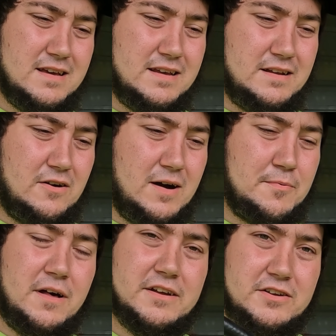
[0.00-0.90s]
you know, I
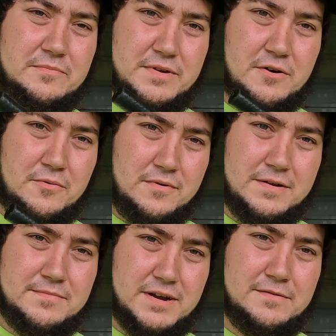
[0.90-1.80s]
probably could have built
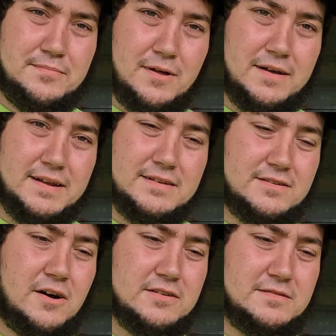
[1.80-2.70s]
one, but it probably
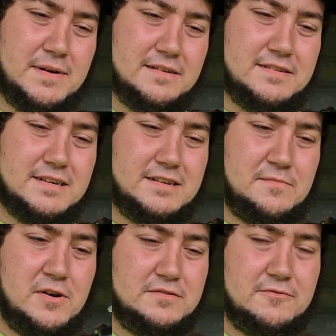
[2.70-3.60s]
cost about 60
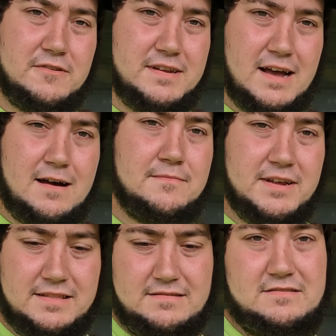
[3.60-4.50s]
bucks worth of time
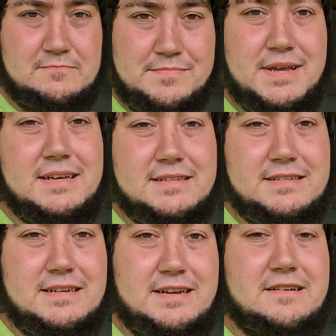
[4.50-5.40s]
getting these
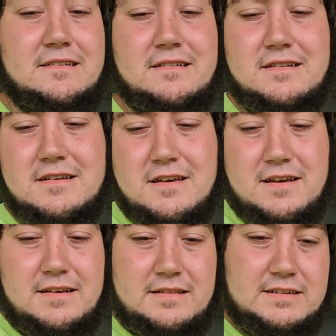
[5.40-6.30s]
bends in here.
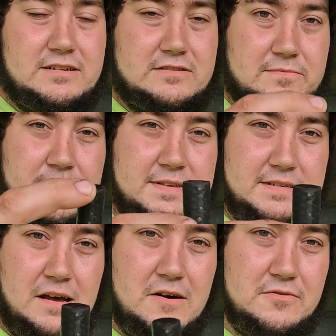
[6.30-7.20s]
And that's just a
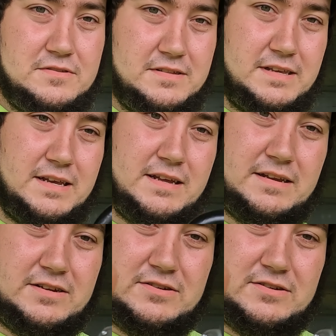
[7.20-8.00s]
piece of hose on the end.